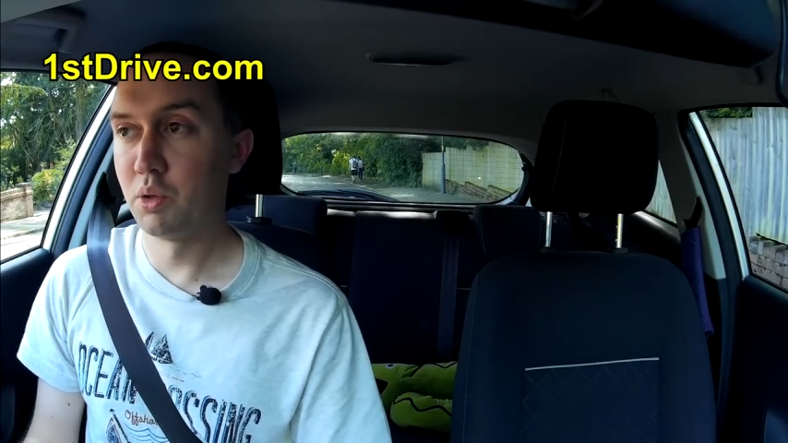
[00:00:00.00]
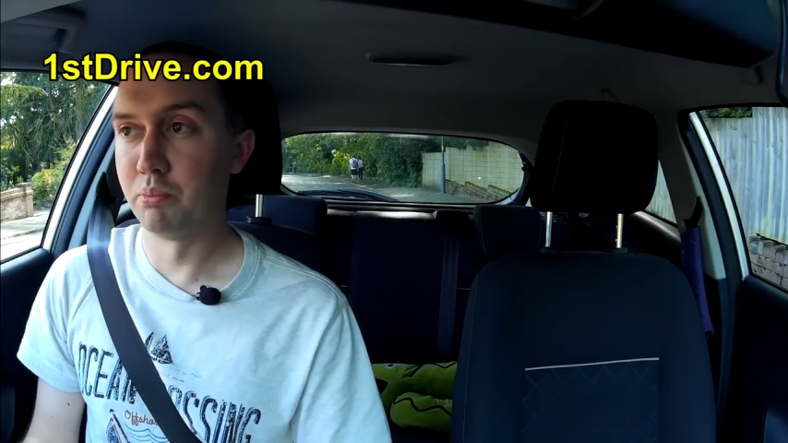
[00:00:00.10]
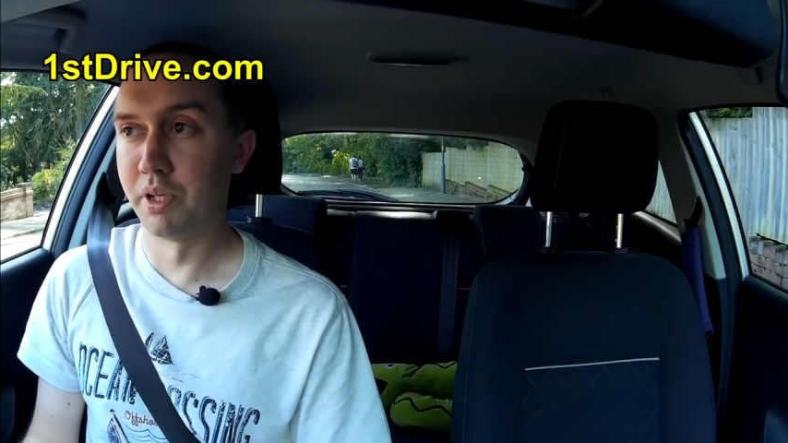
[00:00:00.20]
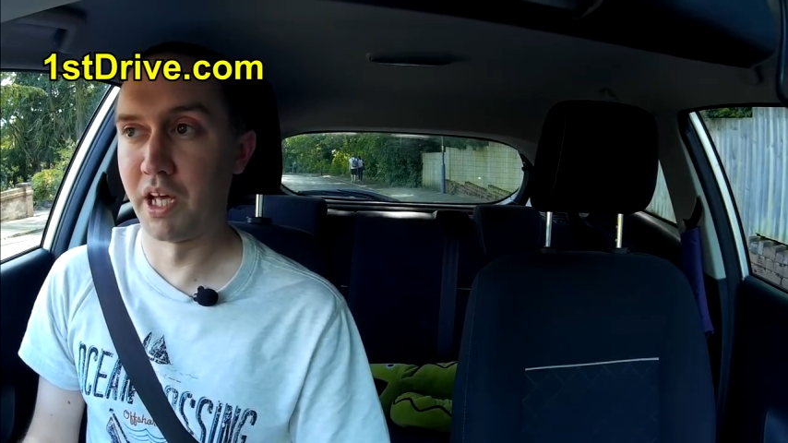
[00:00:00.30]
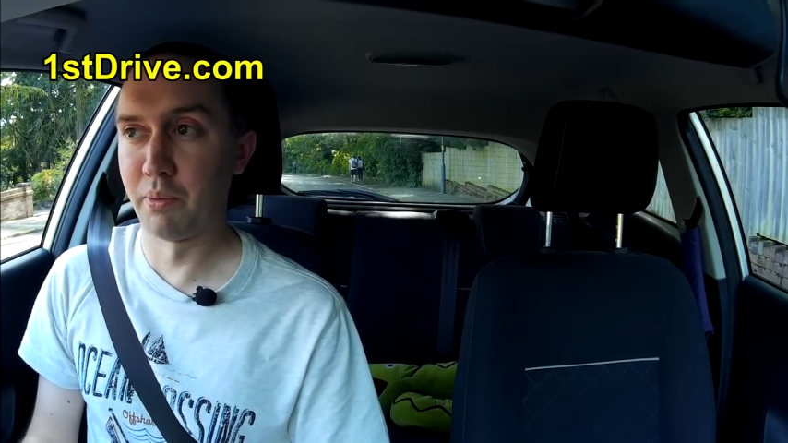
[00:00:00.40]

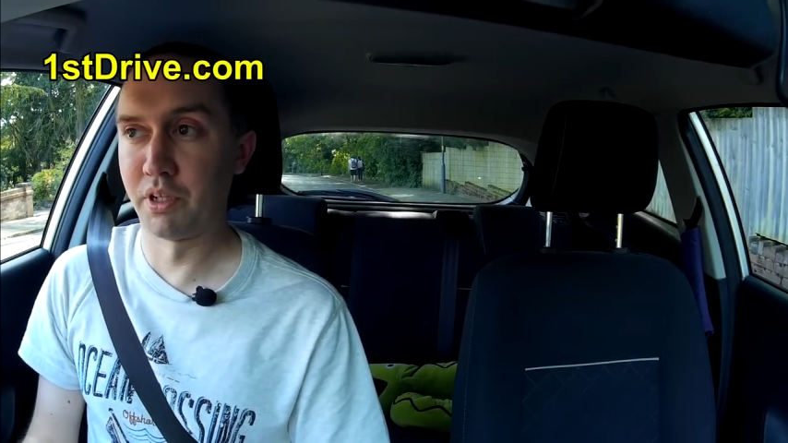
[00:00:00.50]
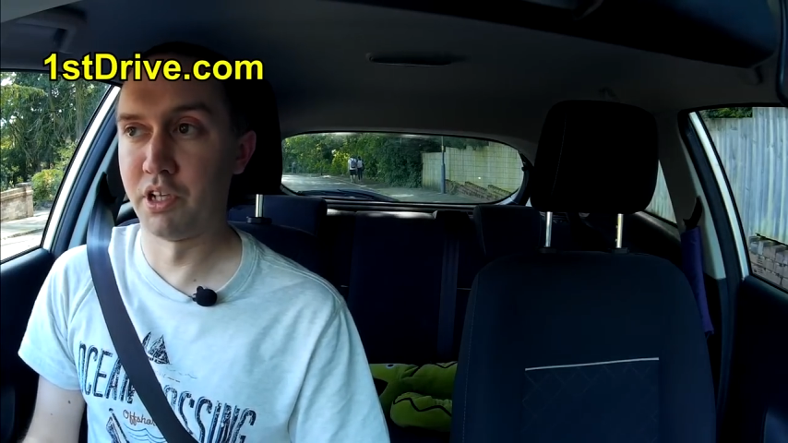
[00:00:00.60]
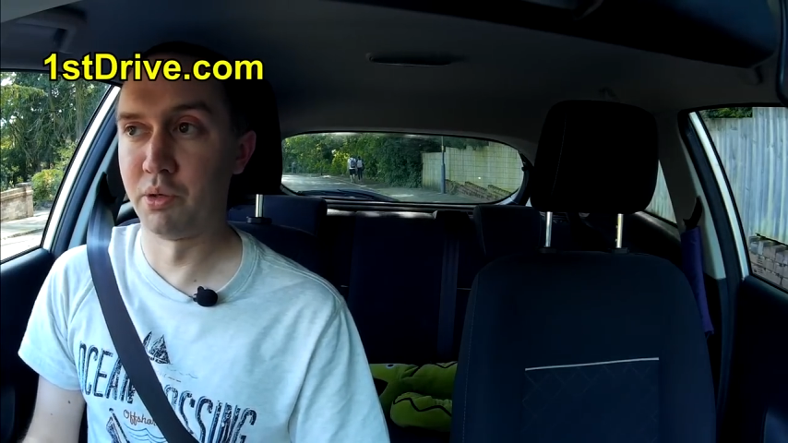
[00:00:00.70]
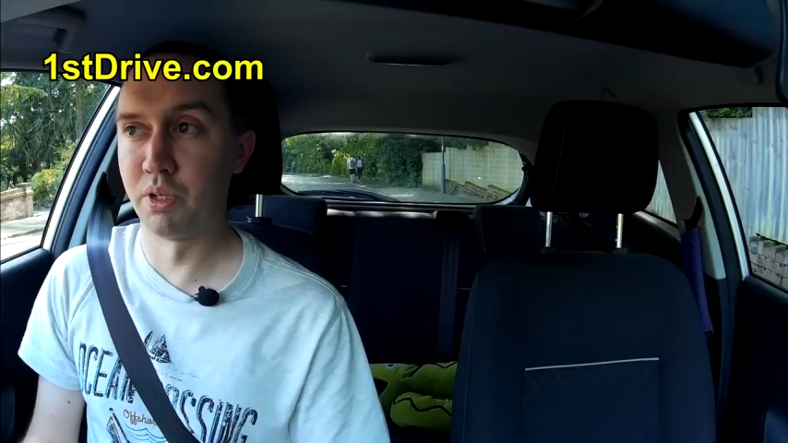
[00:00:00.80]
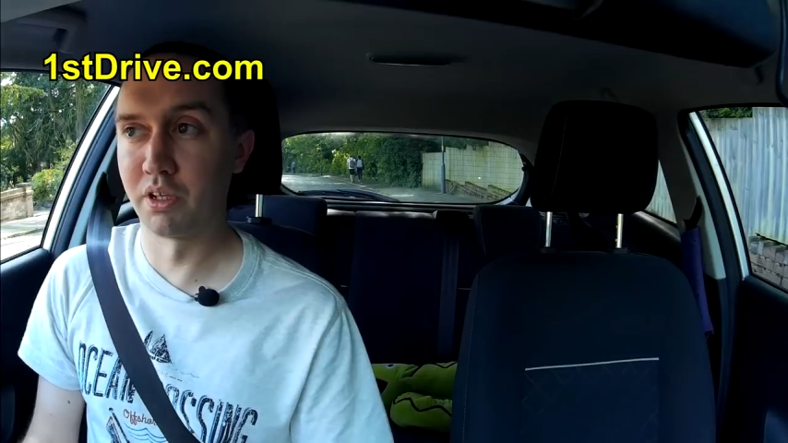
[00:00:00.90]
but now we're going to
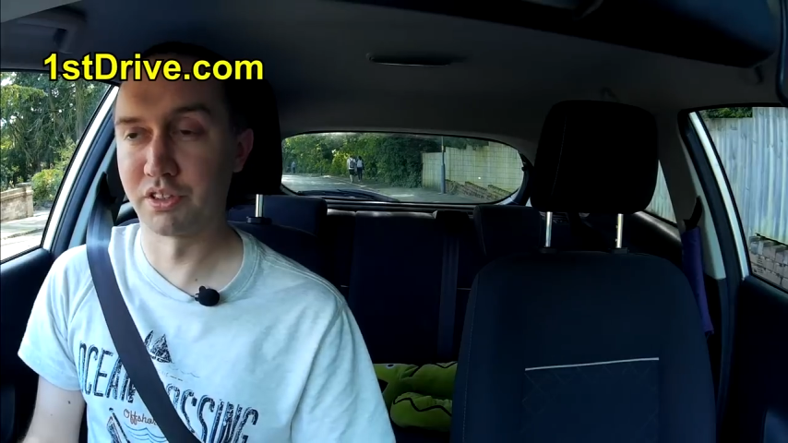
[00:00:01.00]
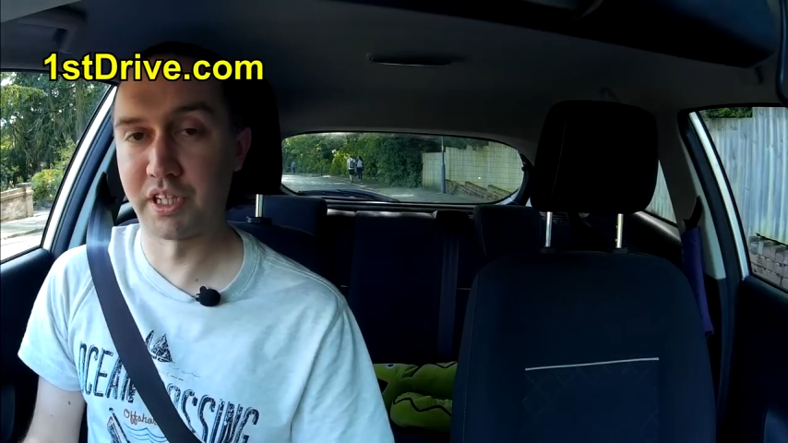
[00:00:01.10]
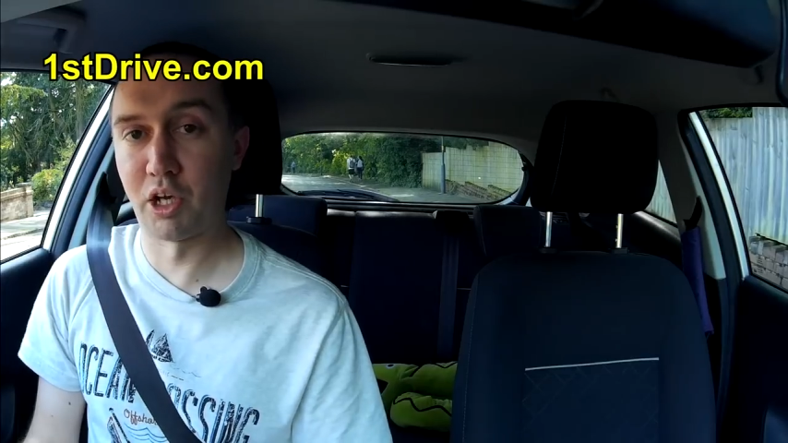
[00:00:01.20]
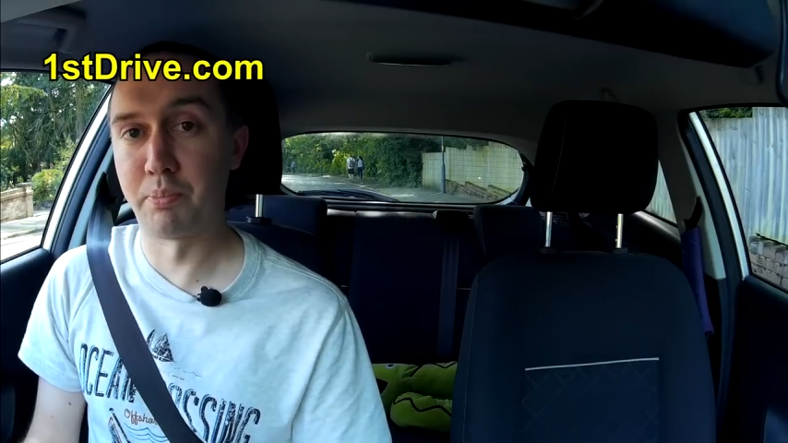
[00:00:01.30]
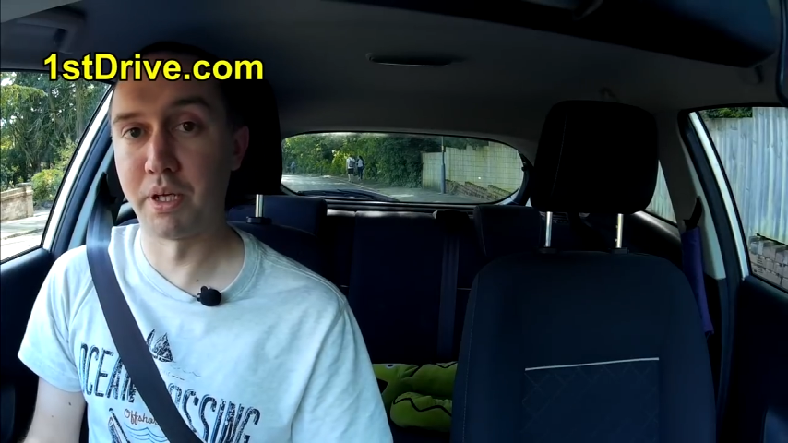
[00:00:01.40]
do it like
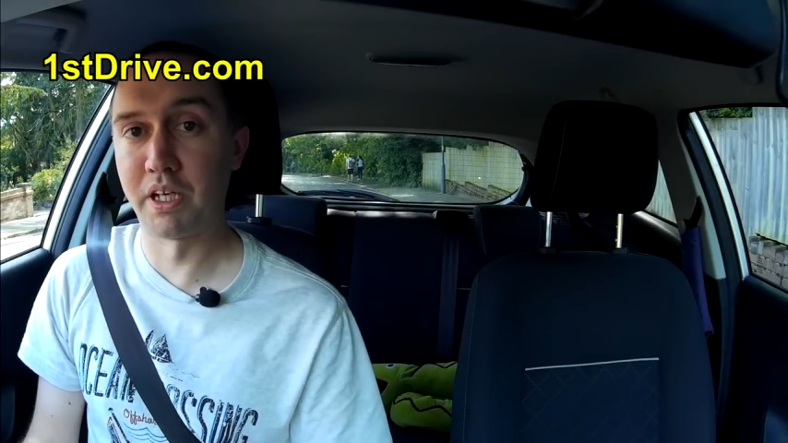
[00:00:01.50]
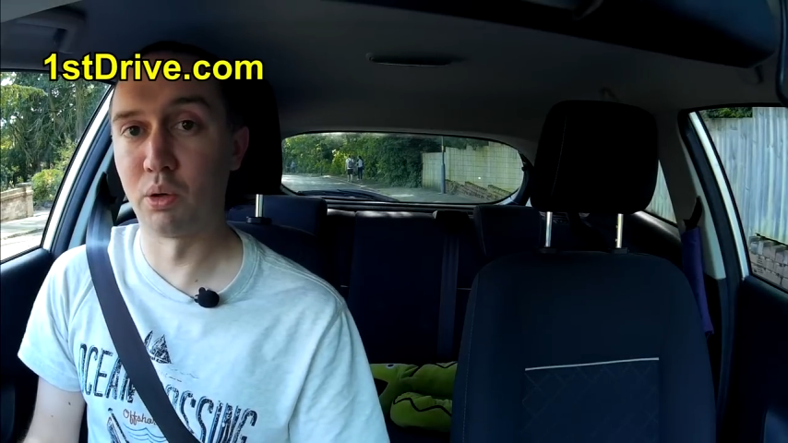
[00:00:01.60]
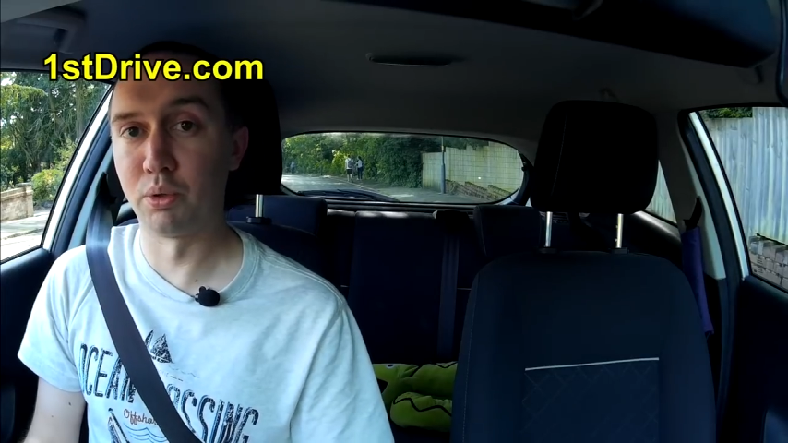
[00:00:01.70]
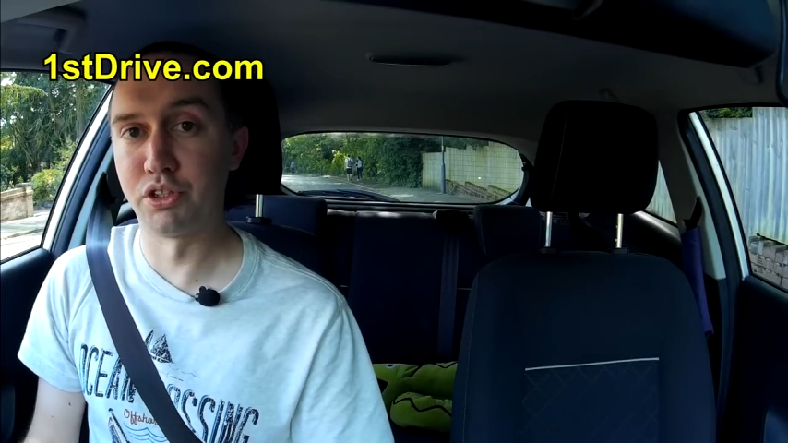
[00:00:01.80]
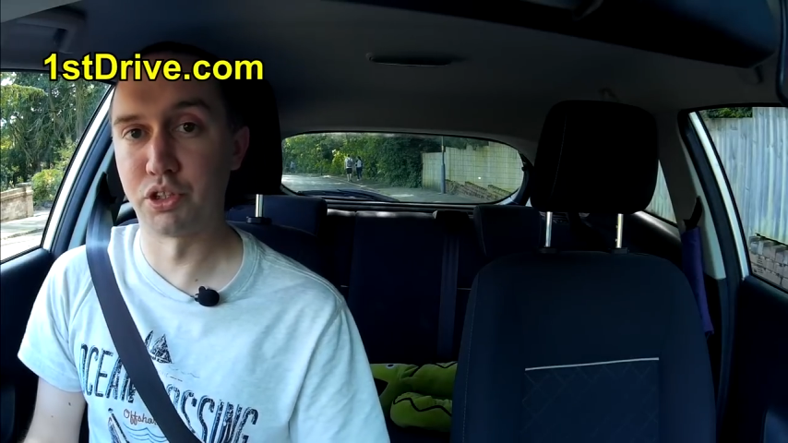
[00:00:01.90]
say up a
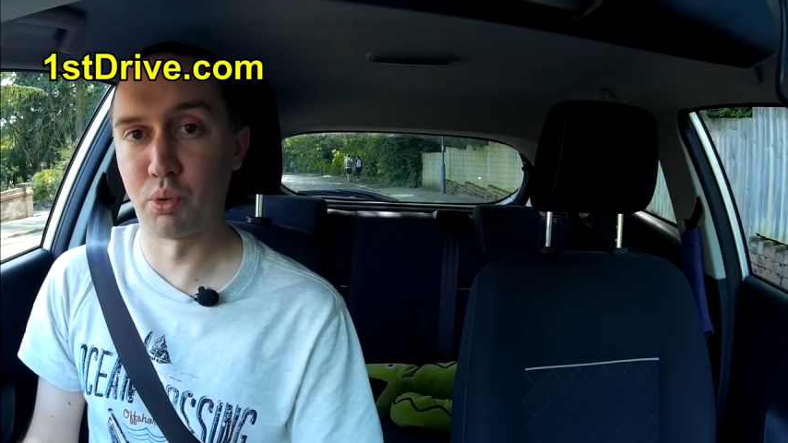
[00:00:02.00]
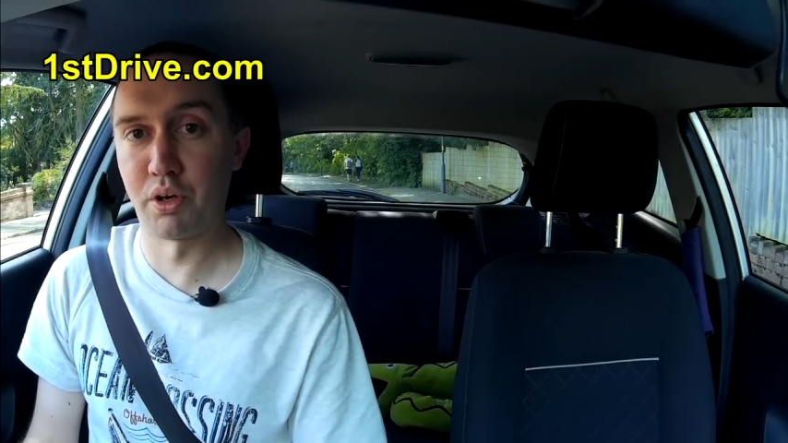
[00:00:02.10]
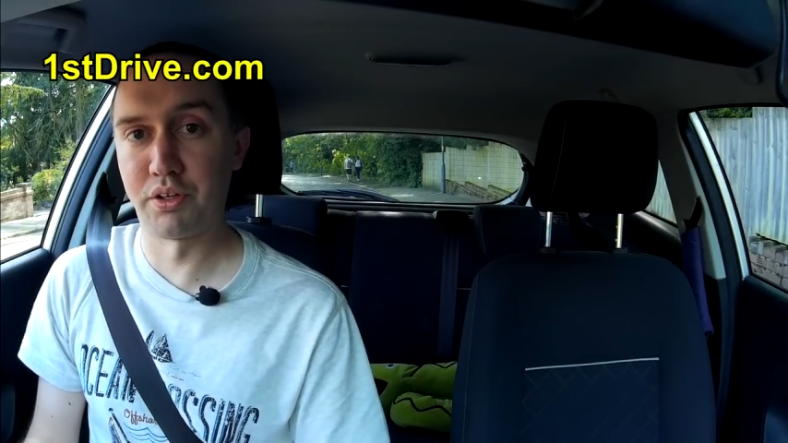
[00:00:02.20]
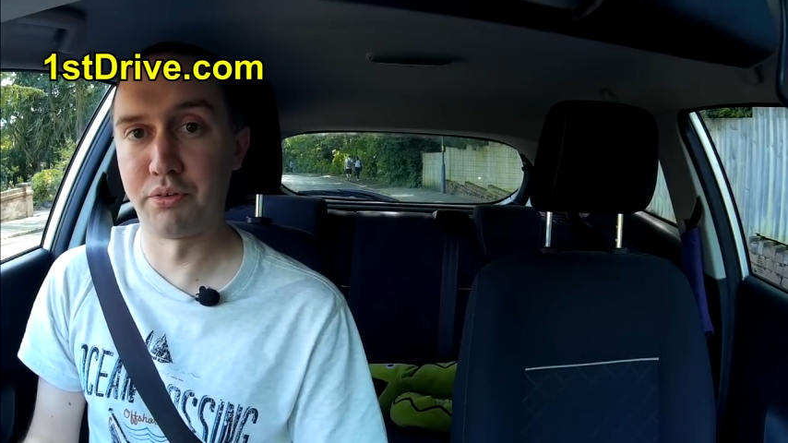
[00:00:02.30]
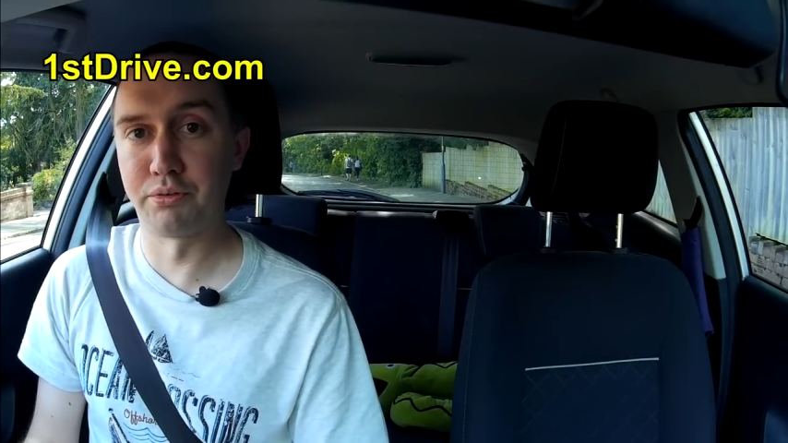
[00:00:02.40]
hill which is
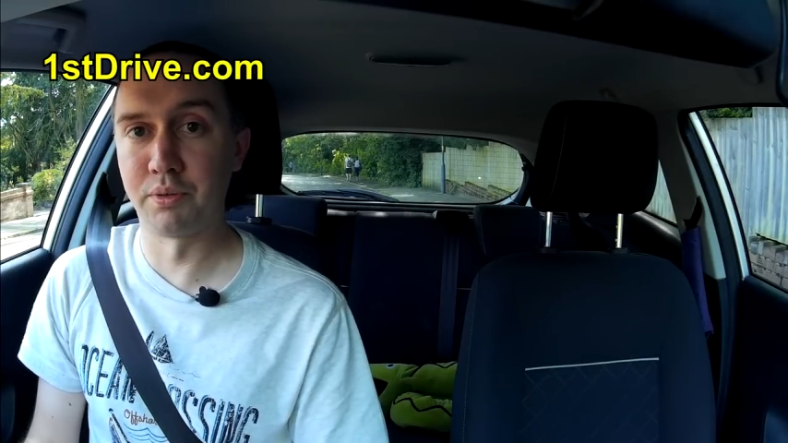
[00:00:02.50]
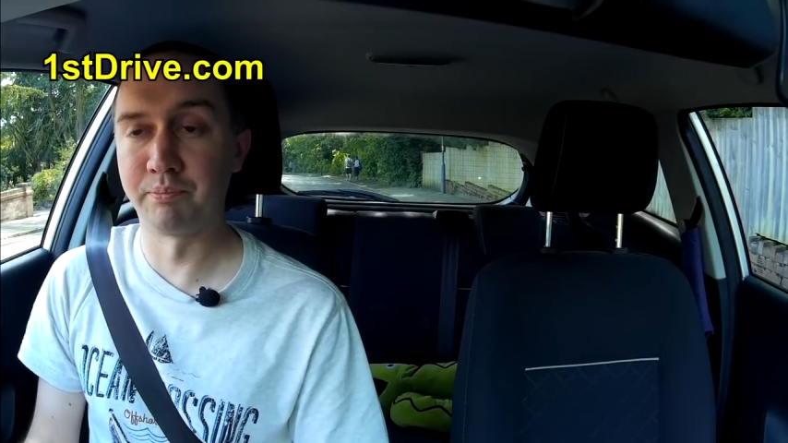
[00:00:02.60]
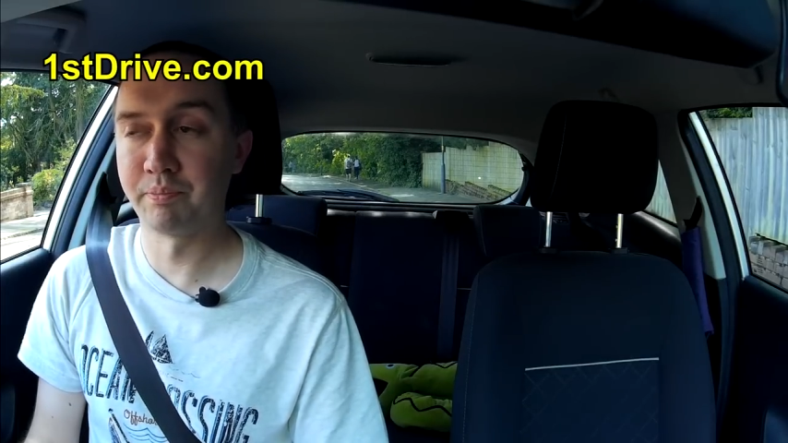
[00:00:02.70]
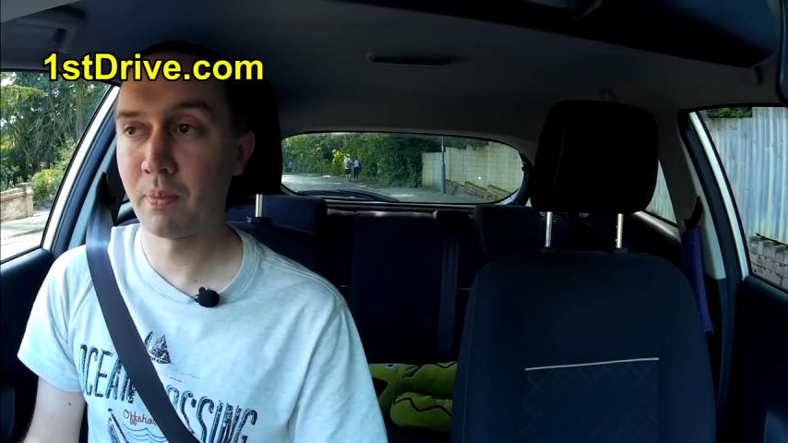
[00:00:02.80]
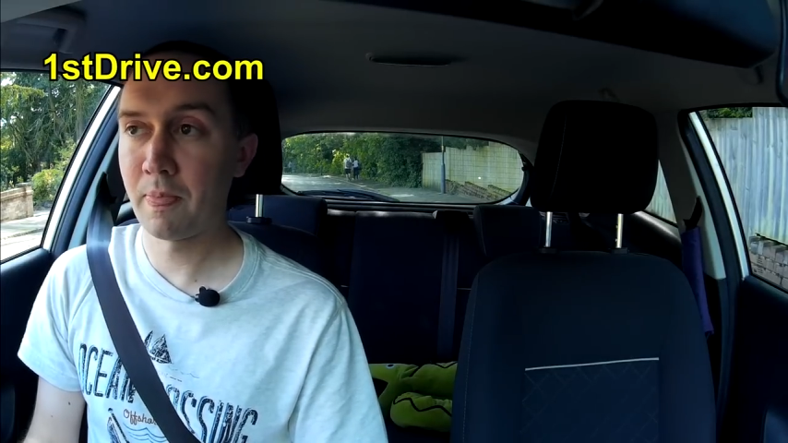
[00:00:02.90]
quite different.